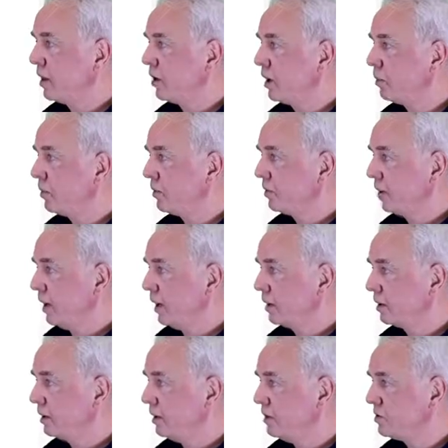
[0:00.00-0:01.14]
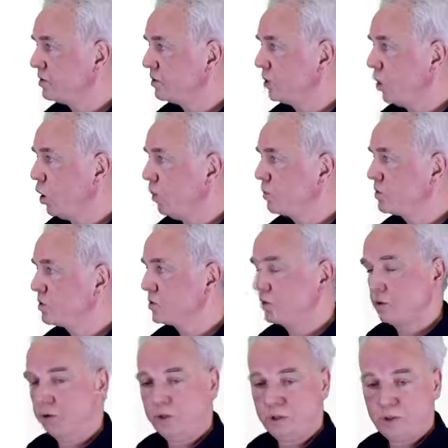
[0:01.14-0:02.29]
up like this, the ops
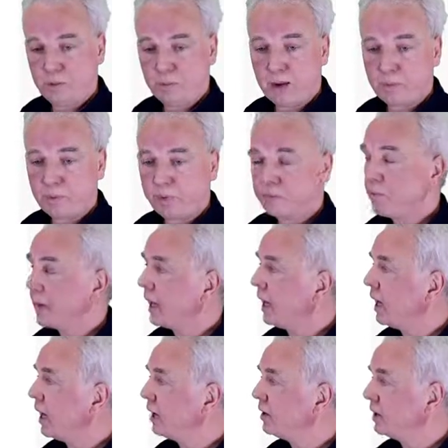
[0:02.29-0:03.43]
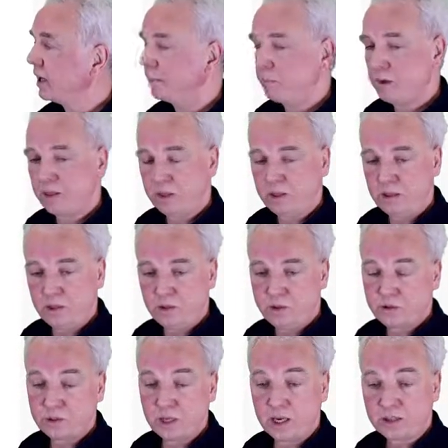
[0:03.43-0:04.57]
uh, is the map and the get method
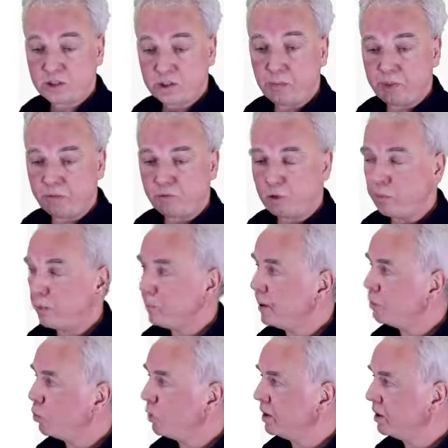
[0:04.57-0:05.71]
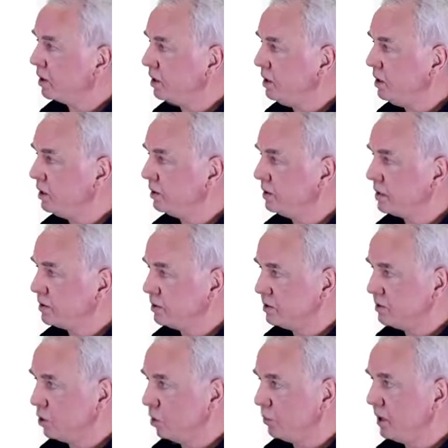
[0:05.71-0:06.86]
is get something from a map with the key, that is
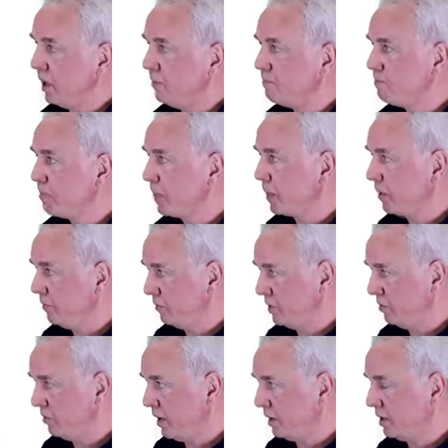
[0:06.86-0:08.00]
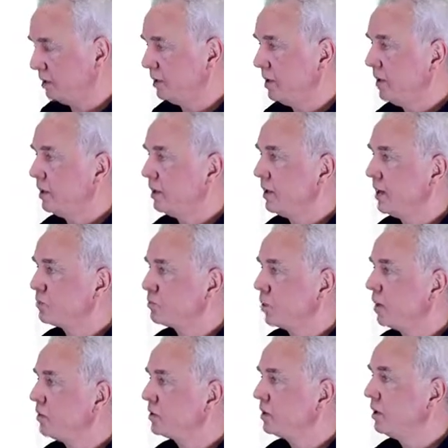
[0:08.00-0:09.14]
the op name defined as
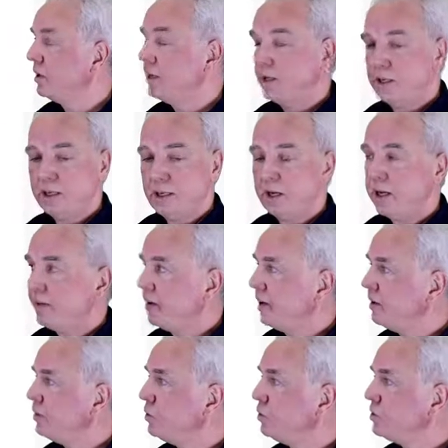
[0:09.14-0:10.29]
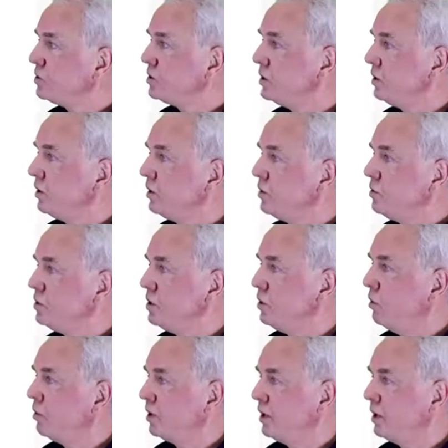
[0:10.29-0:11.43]
parameter and then you see uh, you see
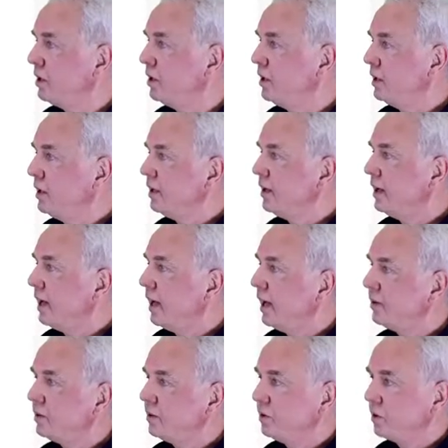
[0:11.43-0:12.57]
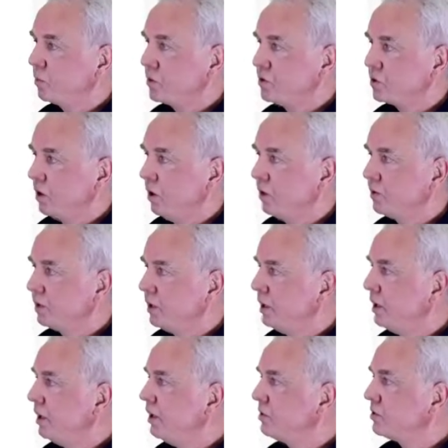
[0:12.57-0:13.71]
over here that the result
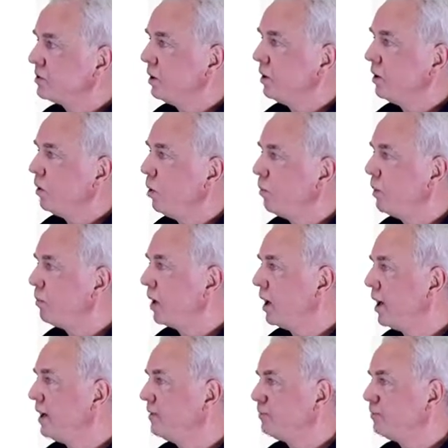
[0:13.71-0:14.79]
is uh, op apply